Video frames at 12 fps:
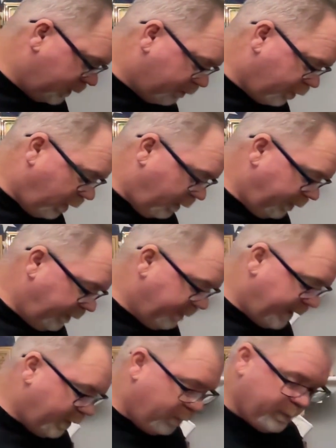probably
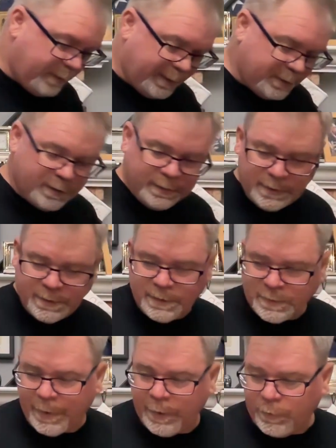my old. Actually, this is
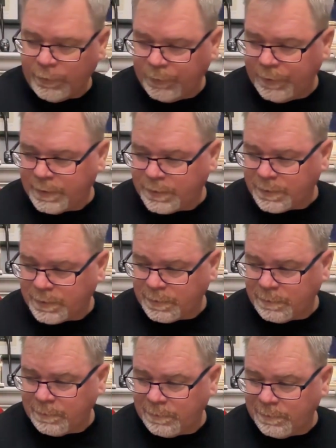my oldest
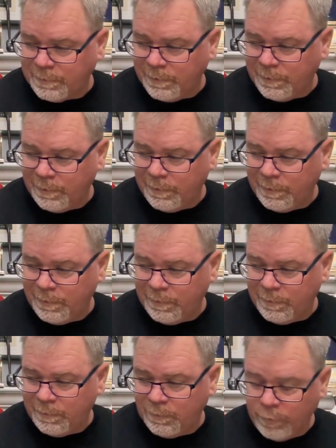
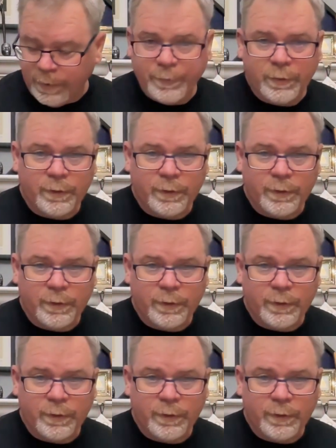whip.